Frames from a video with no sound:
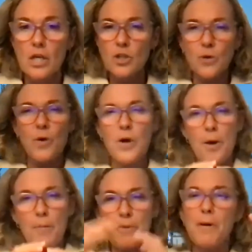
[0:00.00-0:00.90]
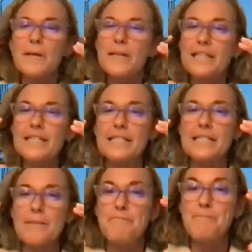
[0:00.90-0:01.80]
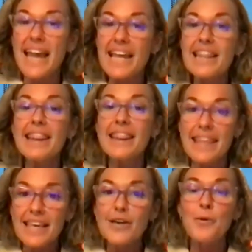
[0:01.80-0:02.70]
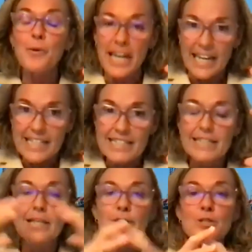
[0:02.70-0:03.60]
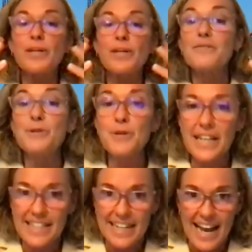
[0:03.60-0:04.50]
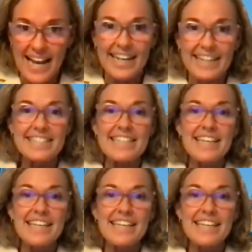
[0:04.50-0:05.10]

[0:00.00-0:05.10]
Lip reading: So probably this is the main thing we need. So what are we doing at the guidelines?